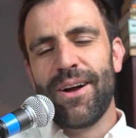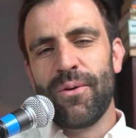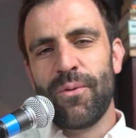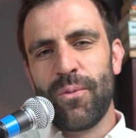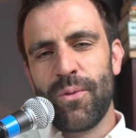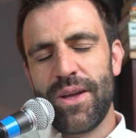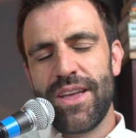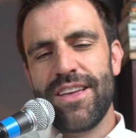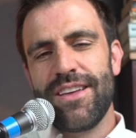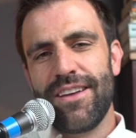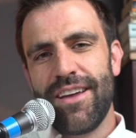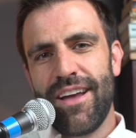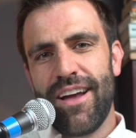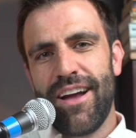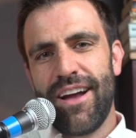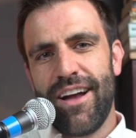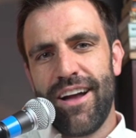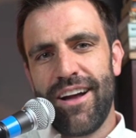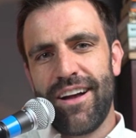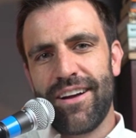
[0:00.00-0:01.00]
We
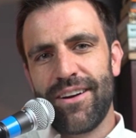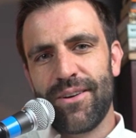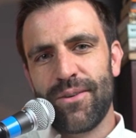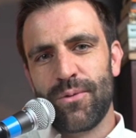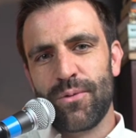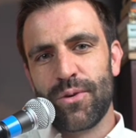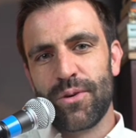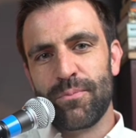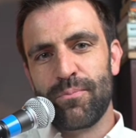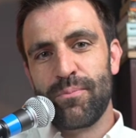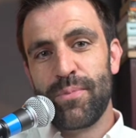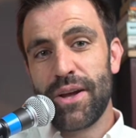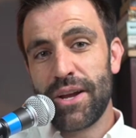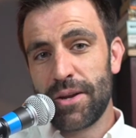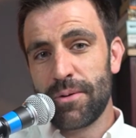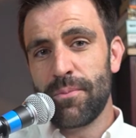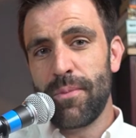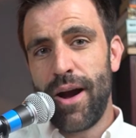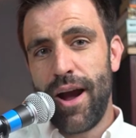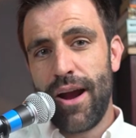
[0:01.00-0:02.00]
were
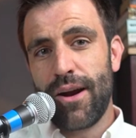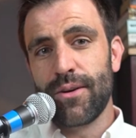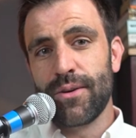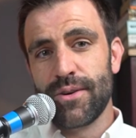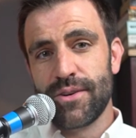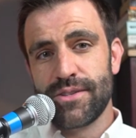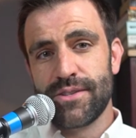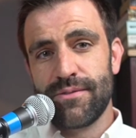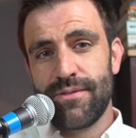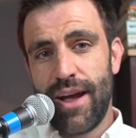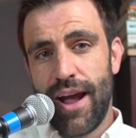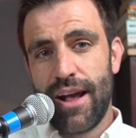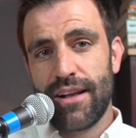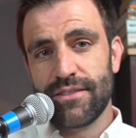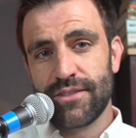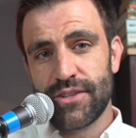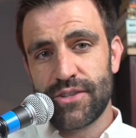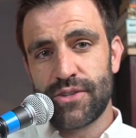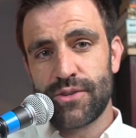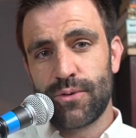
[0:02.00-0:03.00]
big admirers of
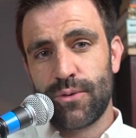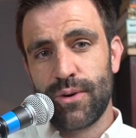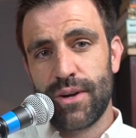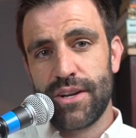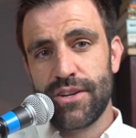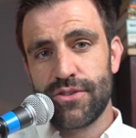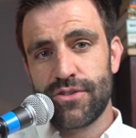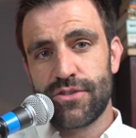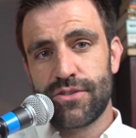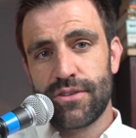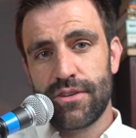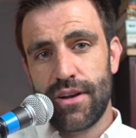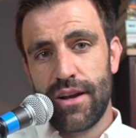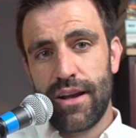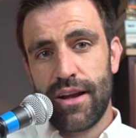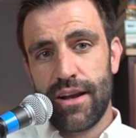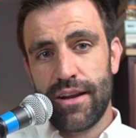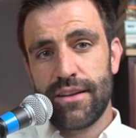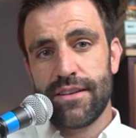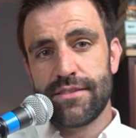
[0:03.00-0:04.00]
Alex
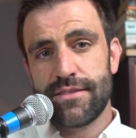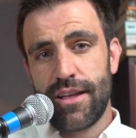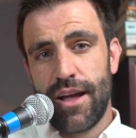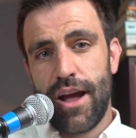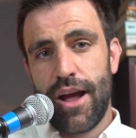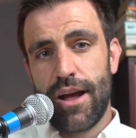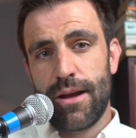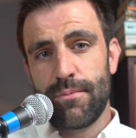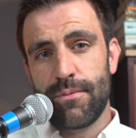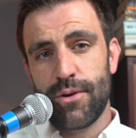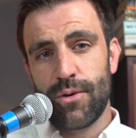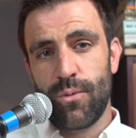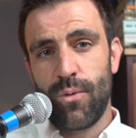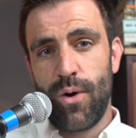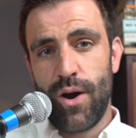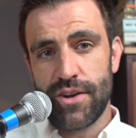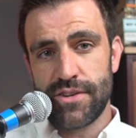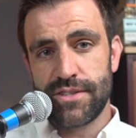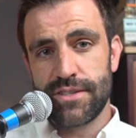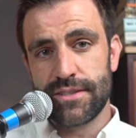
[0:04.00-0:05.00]
Grinch in his time at
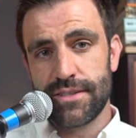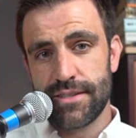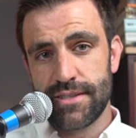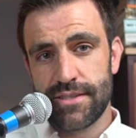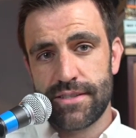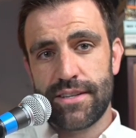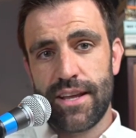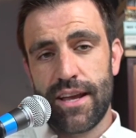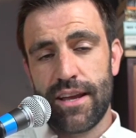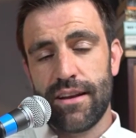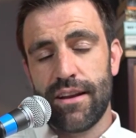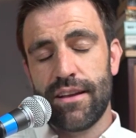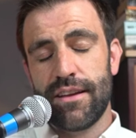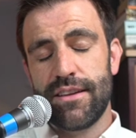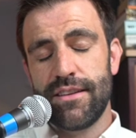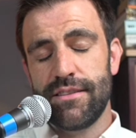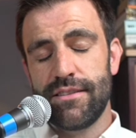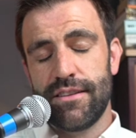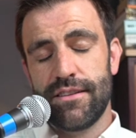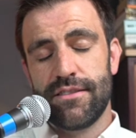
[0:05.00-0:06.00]
Washington State.
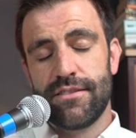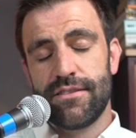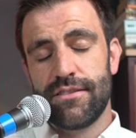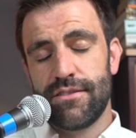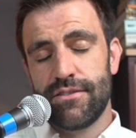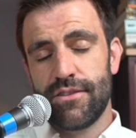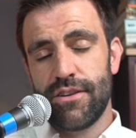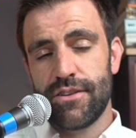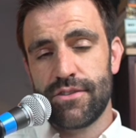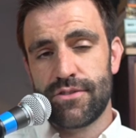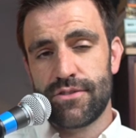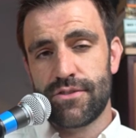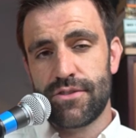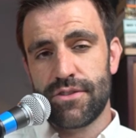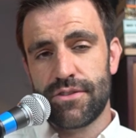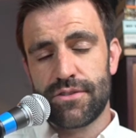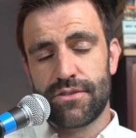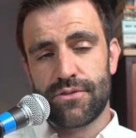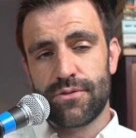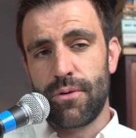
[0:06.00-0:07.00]
He did a
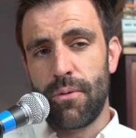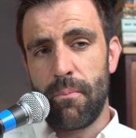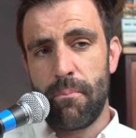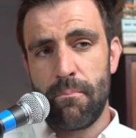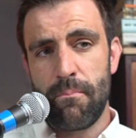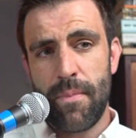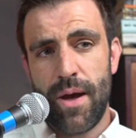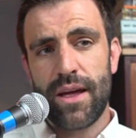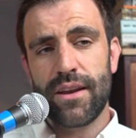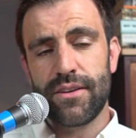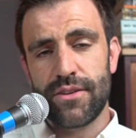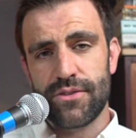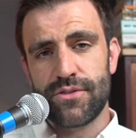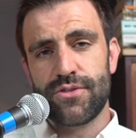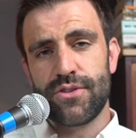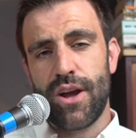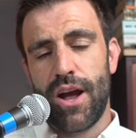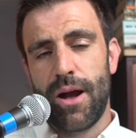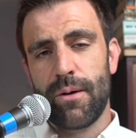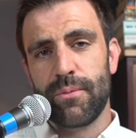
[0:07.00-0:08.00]
just tremendous
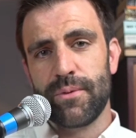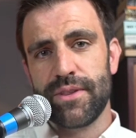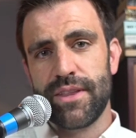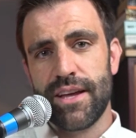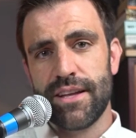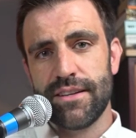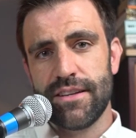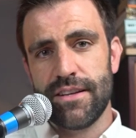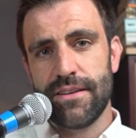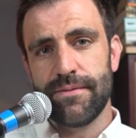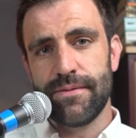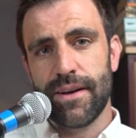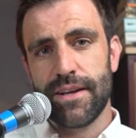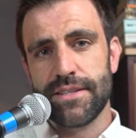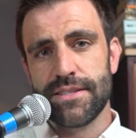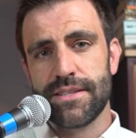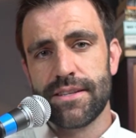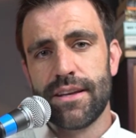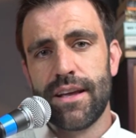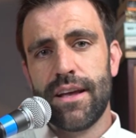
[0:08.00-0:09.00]
job with that
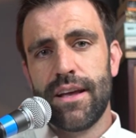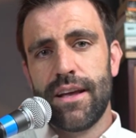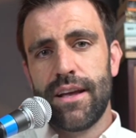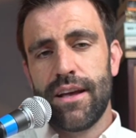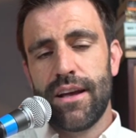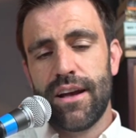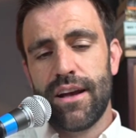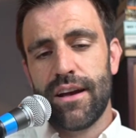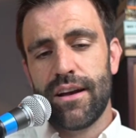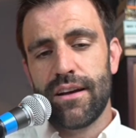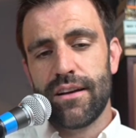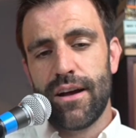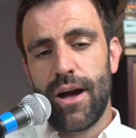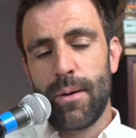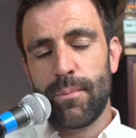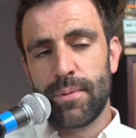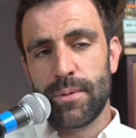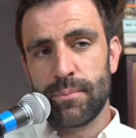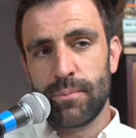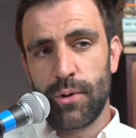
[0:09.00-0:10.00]
defense
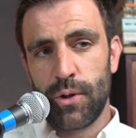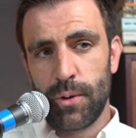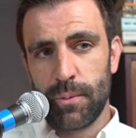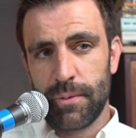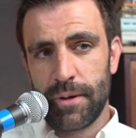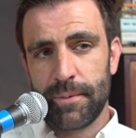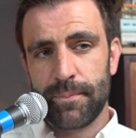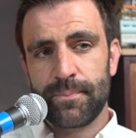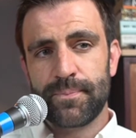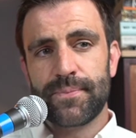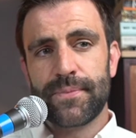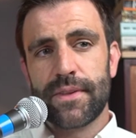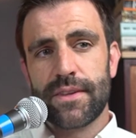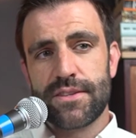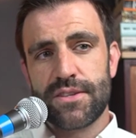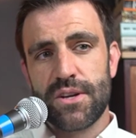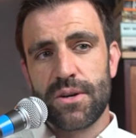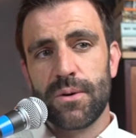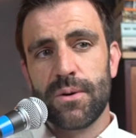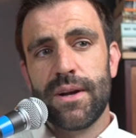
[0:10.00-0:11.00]
up in Pullman.
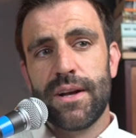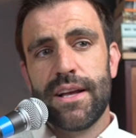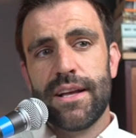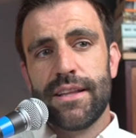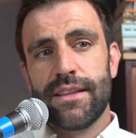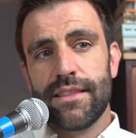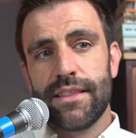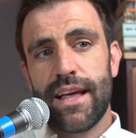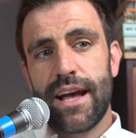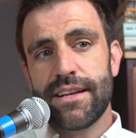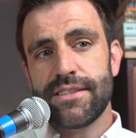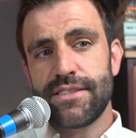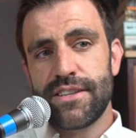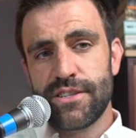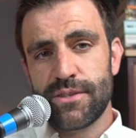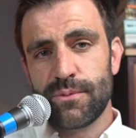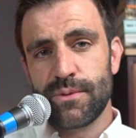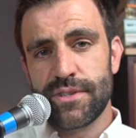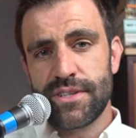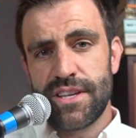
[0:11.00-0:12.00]
So last
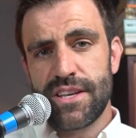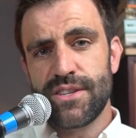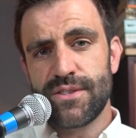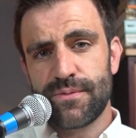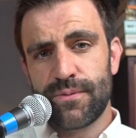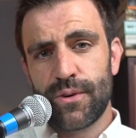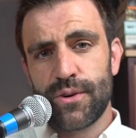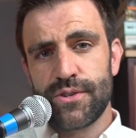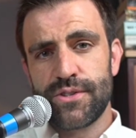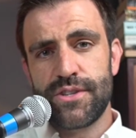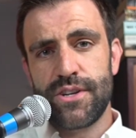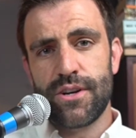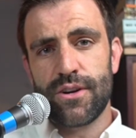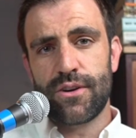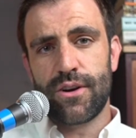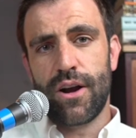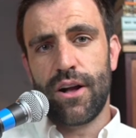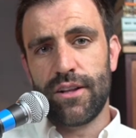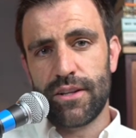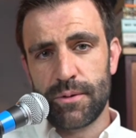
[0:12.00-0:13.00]
season was his first
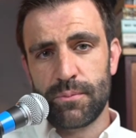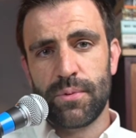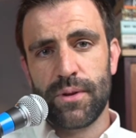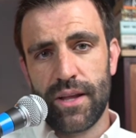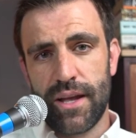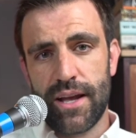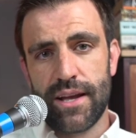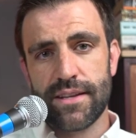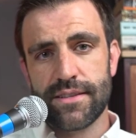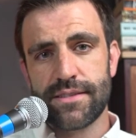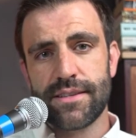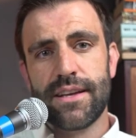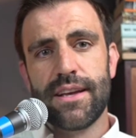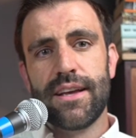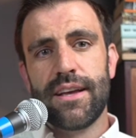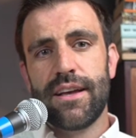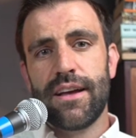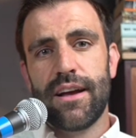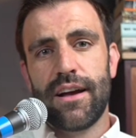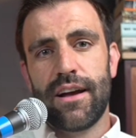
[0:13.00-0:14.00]
year calling plays.
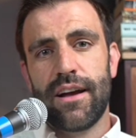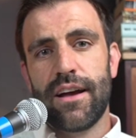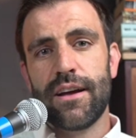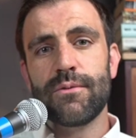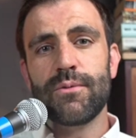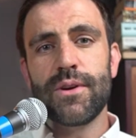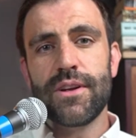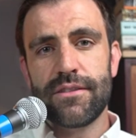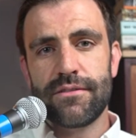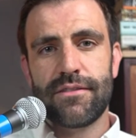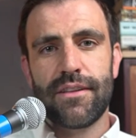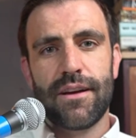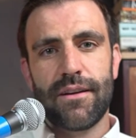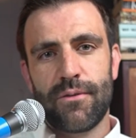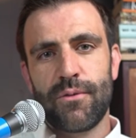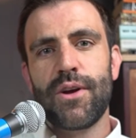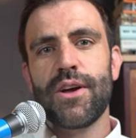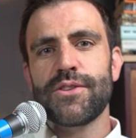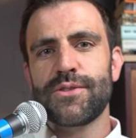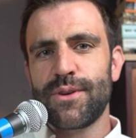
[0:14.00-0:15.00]
And we
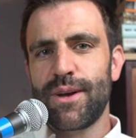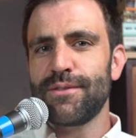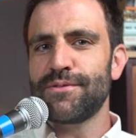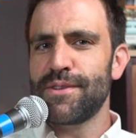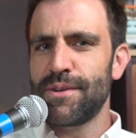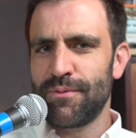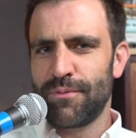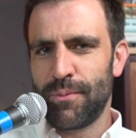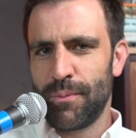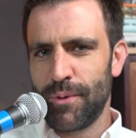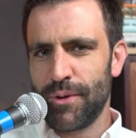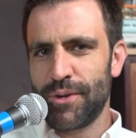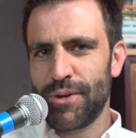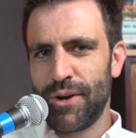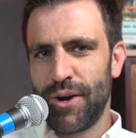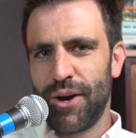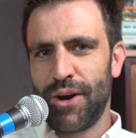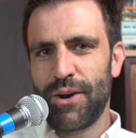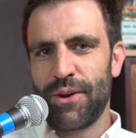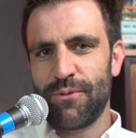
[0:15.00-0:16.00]
also have some
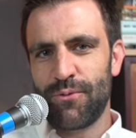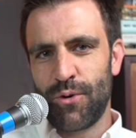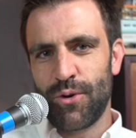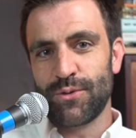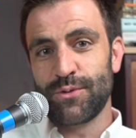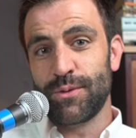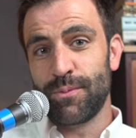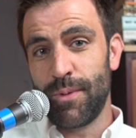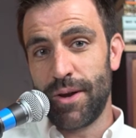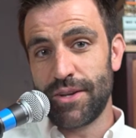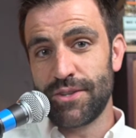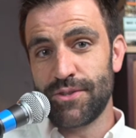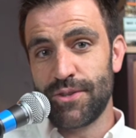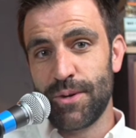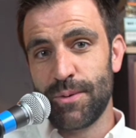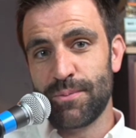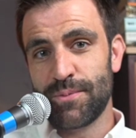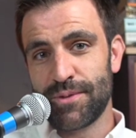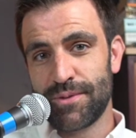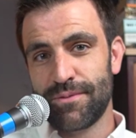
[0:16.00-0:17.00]
familiarity, of course, with Mike
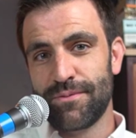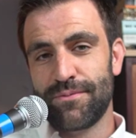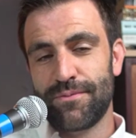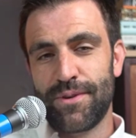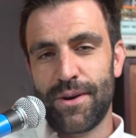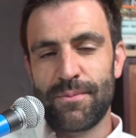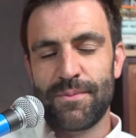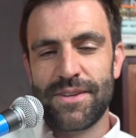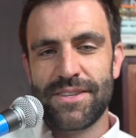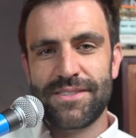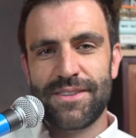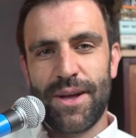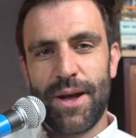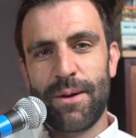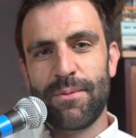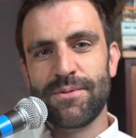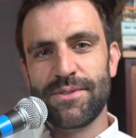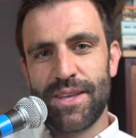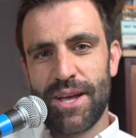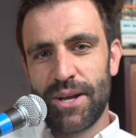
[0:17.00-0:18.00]
Stoops from his
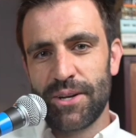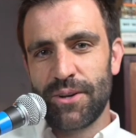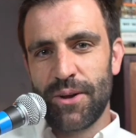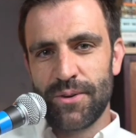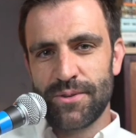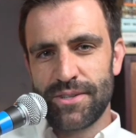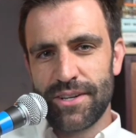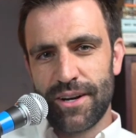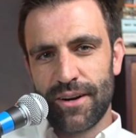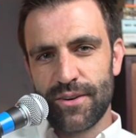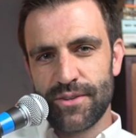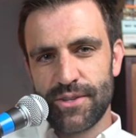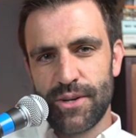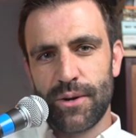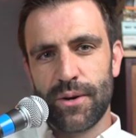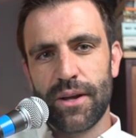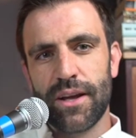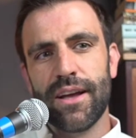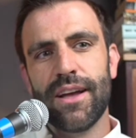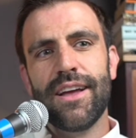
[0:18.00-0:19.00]
time as the head coach at
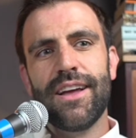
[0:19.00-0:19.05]
Arizona.